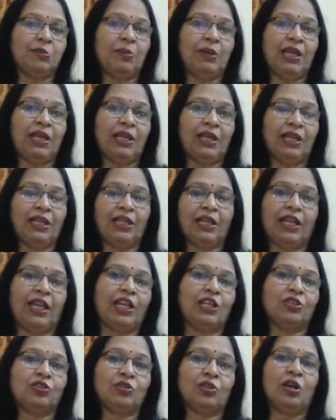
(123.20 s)
made in the
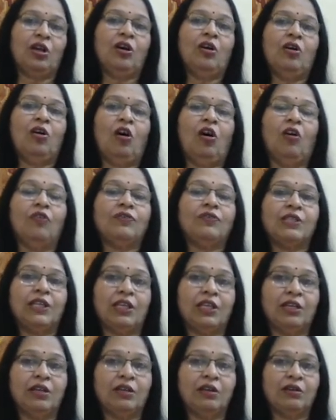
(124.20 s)
case of,
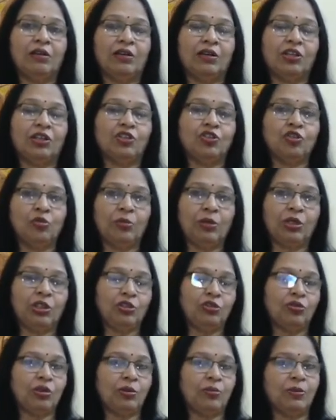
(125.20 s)
say, consumer
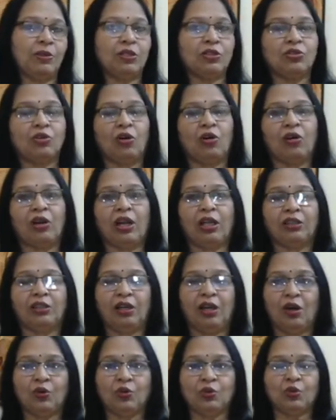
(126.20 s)
durables or other
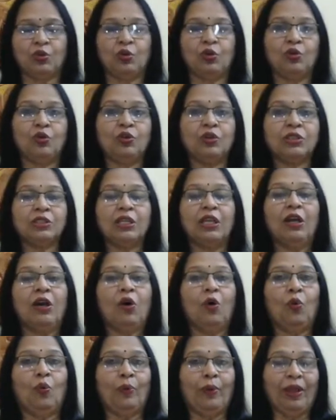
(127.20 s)
household goods,
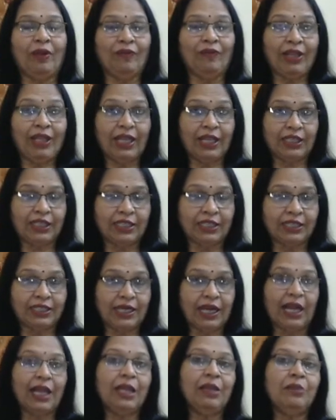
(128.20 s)
where we get the
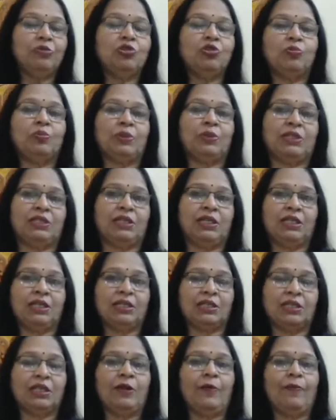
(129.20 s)
time to
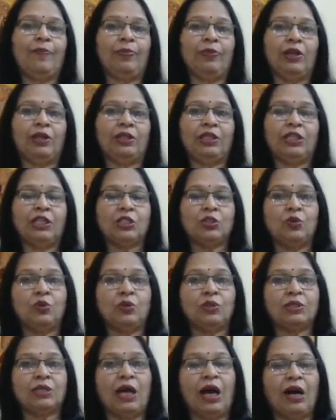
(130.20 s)
purchase these
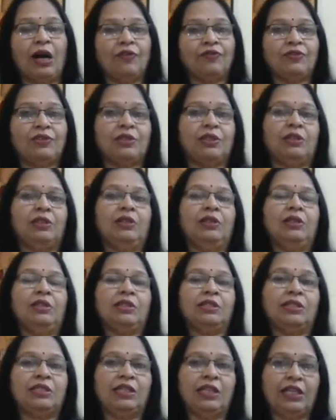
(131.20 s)
goods after
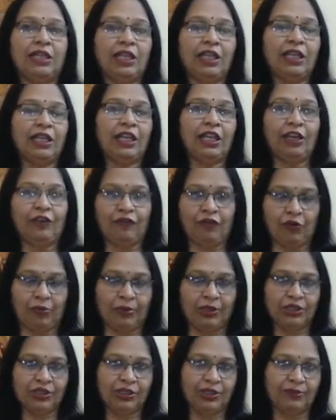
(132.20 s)
seeking
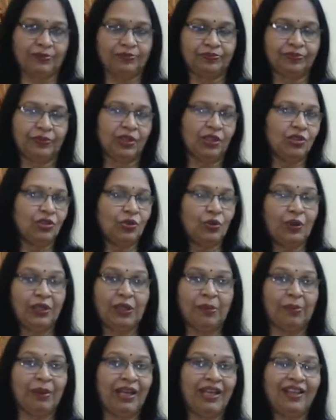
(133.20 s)
information. So in the
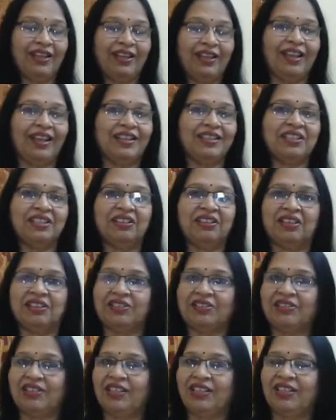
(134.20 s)
medical case
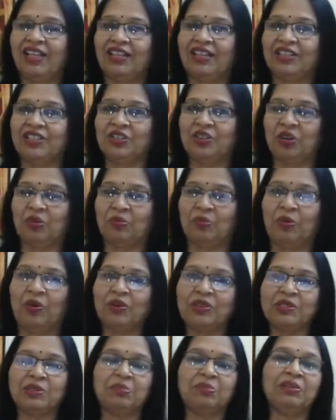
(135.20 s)
industry, that is not
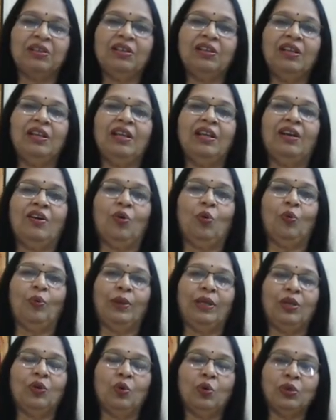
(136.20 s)
possible. We
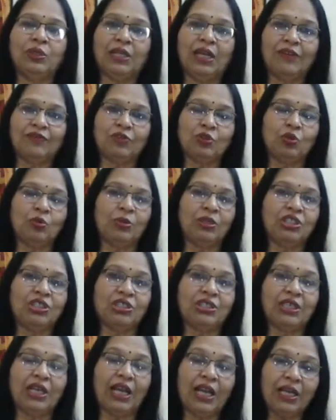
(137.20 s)
don't have so much
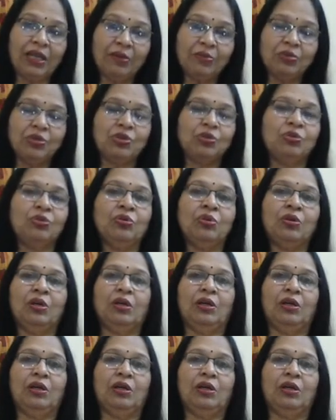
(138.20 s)
time to